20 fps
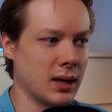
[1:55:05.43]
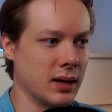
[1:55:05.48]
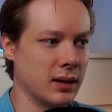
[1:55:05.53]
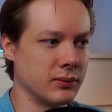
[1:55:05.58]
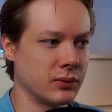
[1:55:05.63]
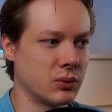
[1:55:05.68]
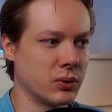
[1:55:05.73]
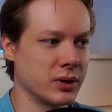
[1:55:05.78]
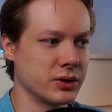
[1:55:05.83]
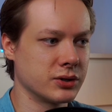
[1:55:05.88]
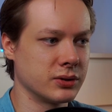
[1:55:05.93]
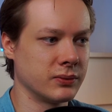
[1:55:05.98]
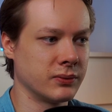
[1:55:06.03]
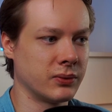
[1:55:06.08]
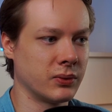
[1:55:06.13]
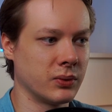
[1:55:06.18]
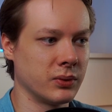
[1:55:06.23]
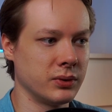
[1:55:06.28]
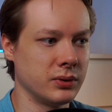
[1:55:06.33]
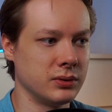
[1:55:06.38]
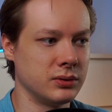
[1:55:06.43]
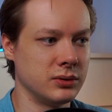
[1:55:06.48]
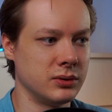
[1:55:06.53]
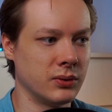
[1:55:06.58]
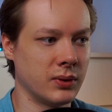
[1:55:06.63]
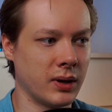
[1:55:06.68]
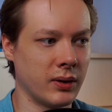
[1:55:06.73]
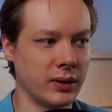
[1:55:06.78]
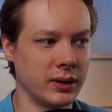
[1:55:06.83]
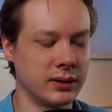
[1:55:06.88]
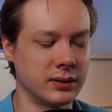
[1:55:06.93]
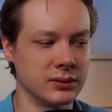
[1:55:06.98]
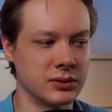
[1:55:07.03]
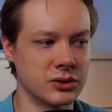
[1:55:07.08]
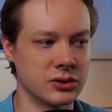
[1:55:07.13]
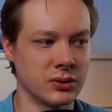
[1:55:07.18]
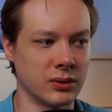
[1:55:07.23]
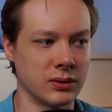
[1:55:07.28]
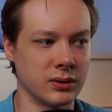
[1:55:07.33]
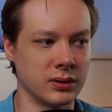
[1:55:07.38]
have a question for you. Do you know how I can
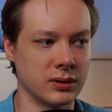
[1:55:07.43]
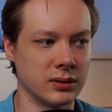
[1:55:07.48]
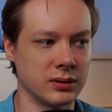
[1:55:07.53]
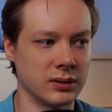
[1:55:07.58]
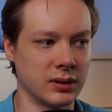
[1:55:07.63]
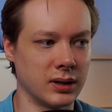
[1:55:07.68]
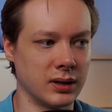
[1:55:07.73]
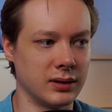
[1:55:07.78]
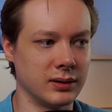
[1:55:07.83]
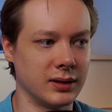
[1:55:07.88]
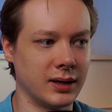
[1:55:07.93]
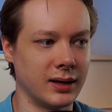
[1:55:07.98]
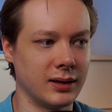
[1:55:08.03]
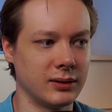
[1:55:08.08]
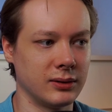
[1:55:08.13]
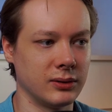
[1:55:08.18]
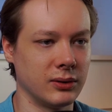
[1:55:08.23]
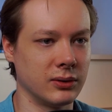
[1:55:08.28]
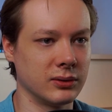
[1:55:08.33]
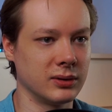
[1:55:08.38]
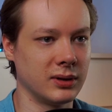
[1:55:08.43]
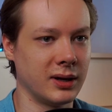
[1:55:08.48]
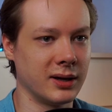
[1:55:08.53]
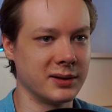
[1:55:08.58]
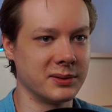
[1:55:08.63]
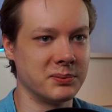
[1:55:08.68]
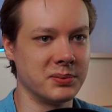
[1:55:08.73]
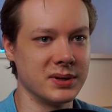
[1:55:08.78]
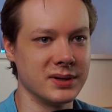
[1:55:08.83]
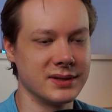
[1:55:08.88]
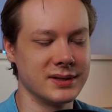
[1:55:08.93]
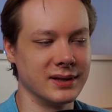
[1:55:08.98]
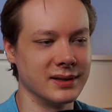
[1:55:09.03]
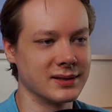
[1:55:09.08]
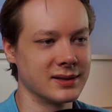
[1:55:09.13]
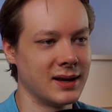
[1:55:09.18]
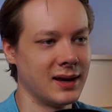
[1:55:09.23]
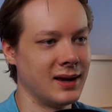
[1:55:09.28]
start a halal online business?